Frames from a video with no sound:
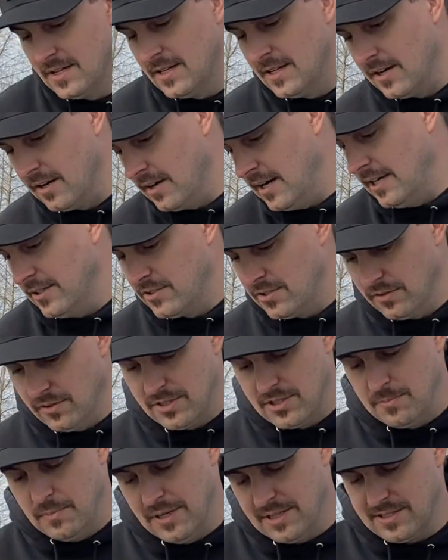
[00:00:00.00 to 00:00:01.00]
All right, so let's
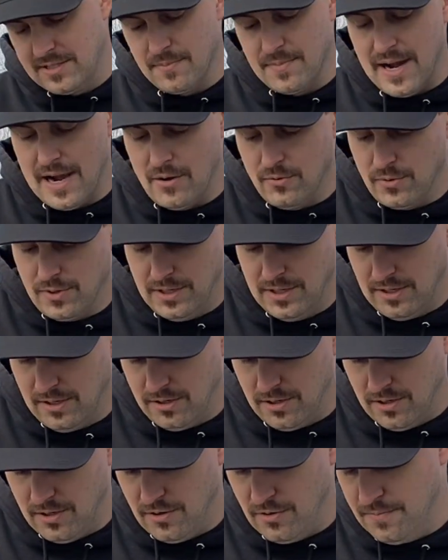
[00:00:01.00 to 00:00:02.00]
bust them out. We're going to
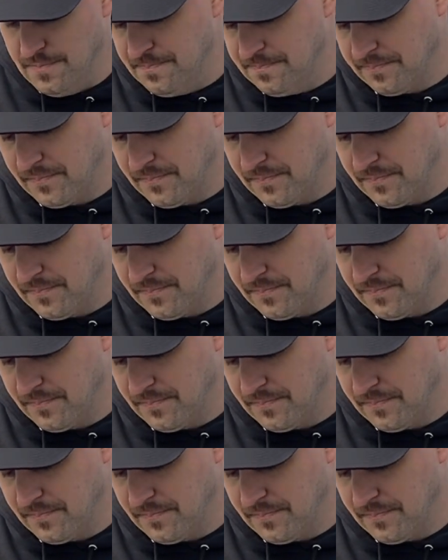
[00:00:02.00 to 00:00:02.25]
go